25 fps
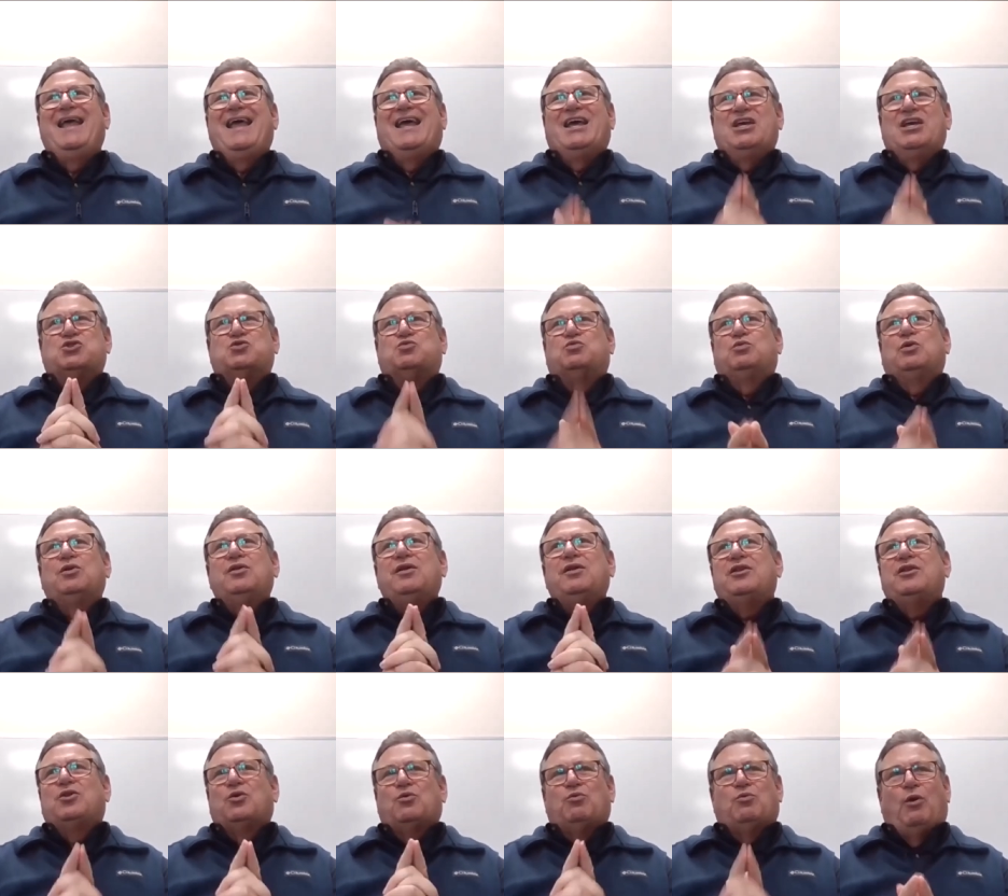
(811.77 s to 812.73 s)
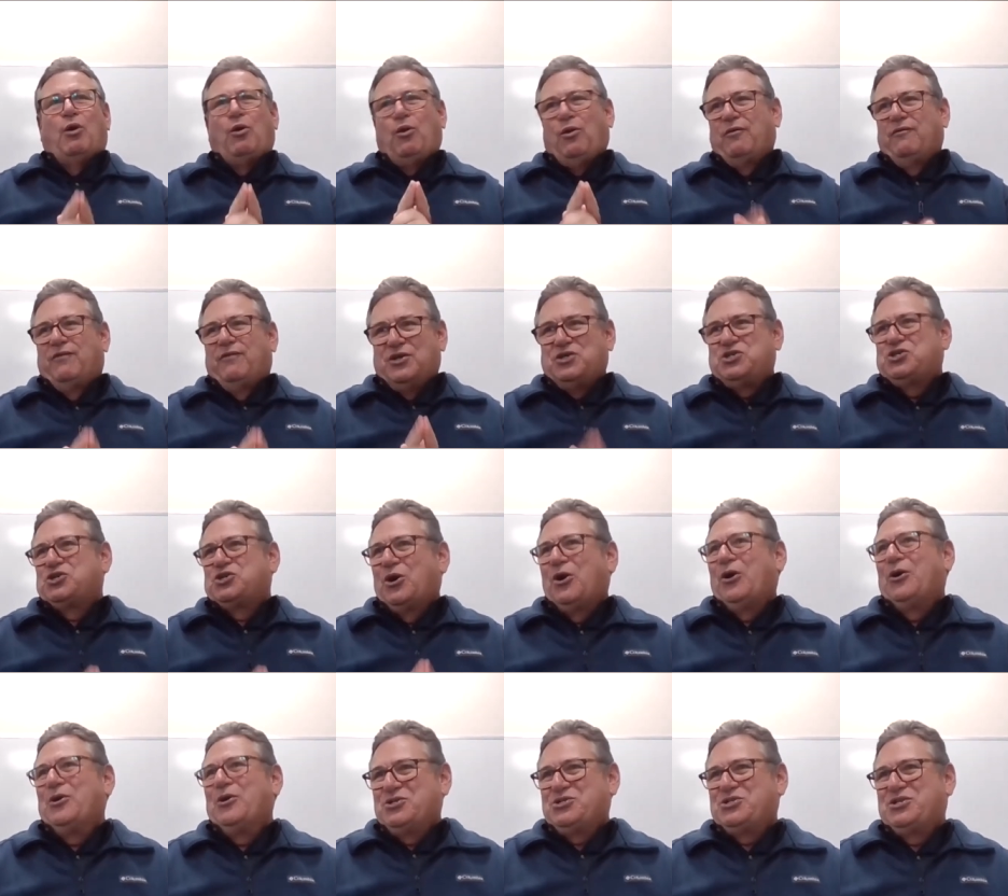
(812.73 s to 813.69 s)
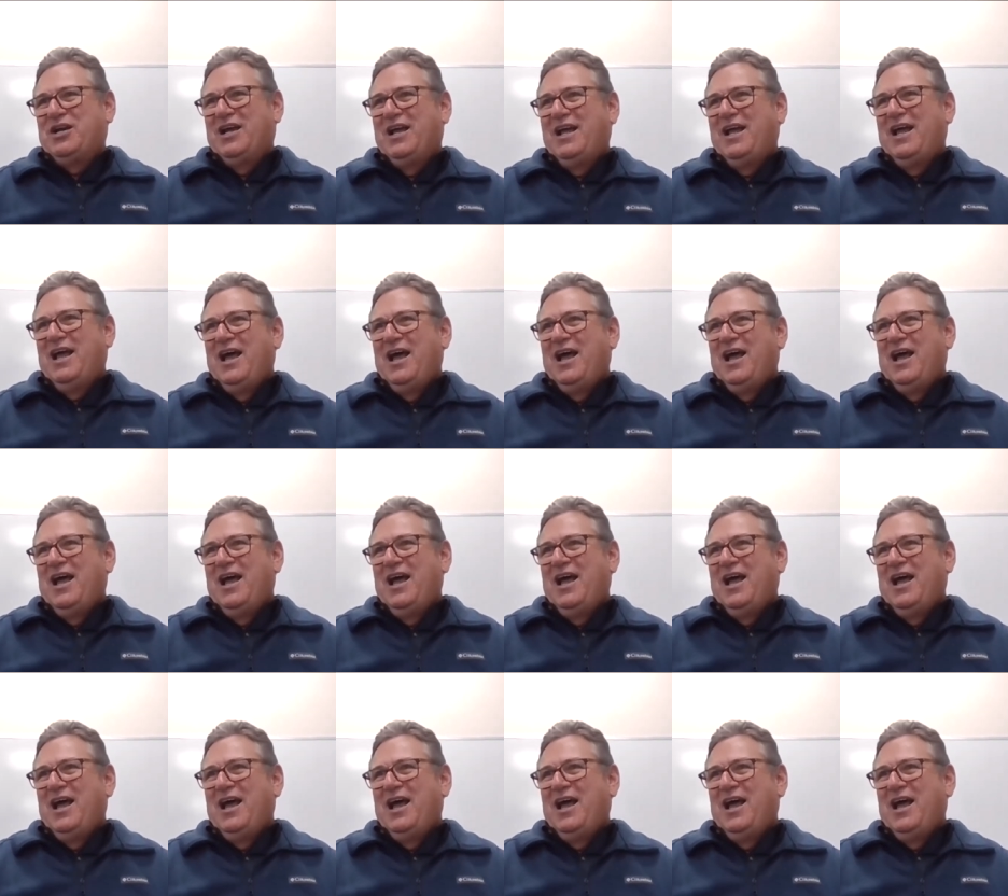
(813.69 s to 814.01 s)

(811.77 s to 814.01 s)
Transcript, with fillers: is really the role of the church.